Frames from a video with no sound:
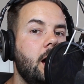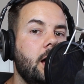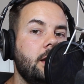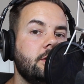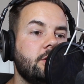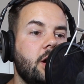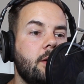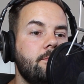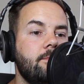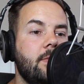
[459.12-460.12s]

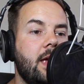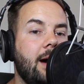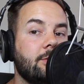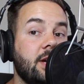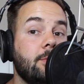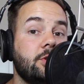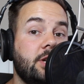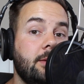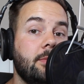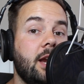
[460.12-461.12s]
And I was able to
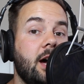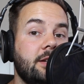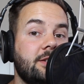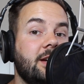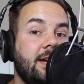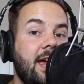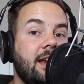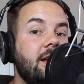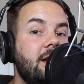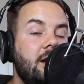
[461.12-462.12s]
keep my Knights,
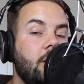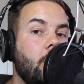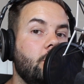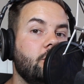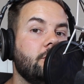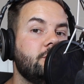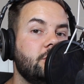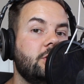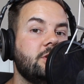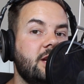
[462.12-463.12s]
again, long enough
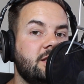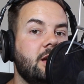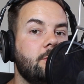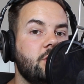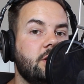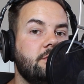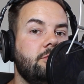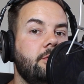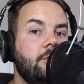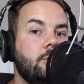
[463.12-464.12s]
to contest that objective
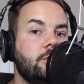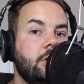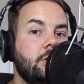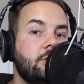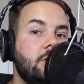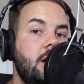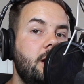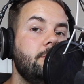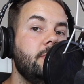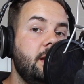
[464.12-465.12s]
for a few turns,
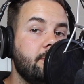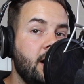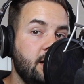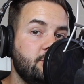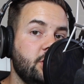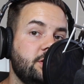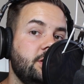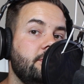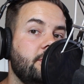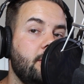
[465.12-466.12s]
meaning my
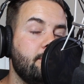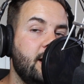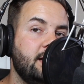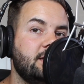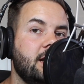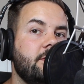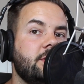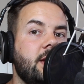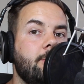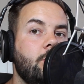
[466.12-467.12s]
objective on my side of the
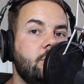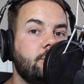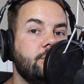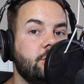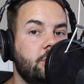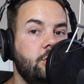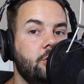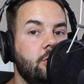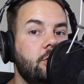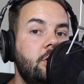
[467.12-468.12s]
table, which was
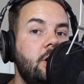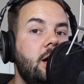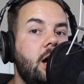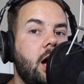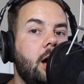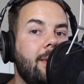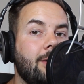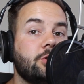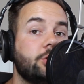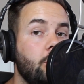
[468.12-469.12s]
secure,
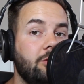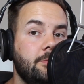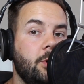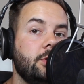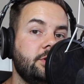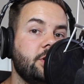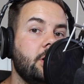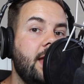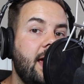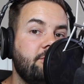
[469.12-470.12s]
I was scoring points
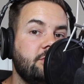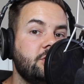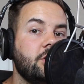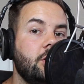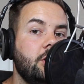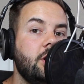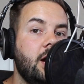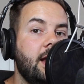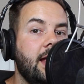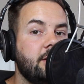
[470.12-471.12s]
on every turn,
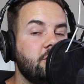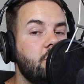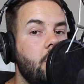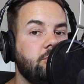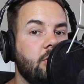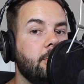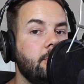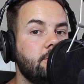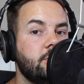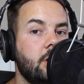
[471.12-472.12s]
and I had no
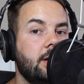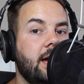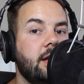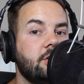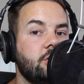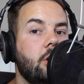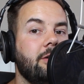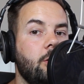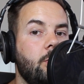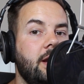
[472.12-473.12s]
problems getting the
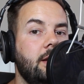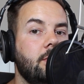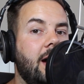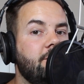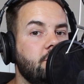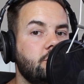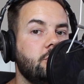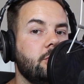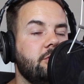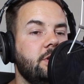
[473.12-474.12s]
scenario win after
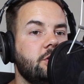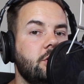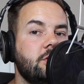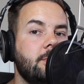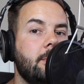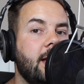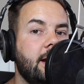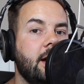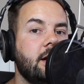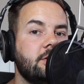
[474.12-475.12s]
2 or 3 turns of my
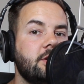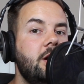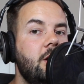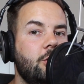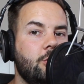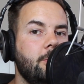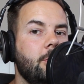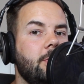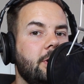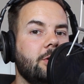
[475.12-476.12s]
Black Knights coming
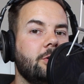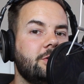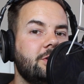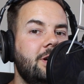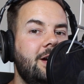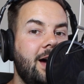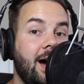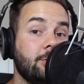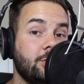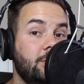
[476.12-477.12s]
up with the goods.
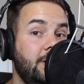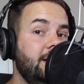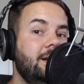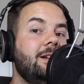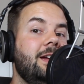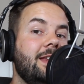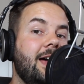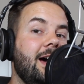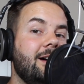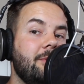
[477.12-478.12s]
I was lucky in
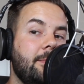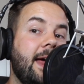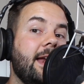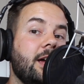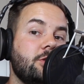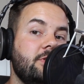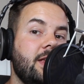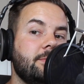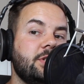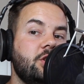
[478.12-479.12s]
that my Black Knights were in
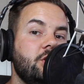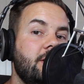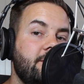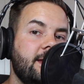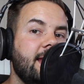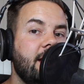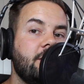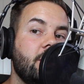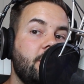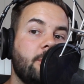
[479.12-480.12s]
that position. If it had
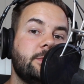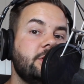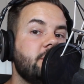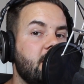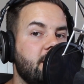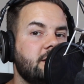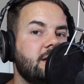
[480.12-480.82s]
landed on the opposite side of the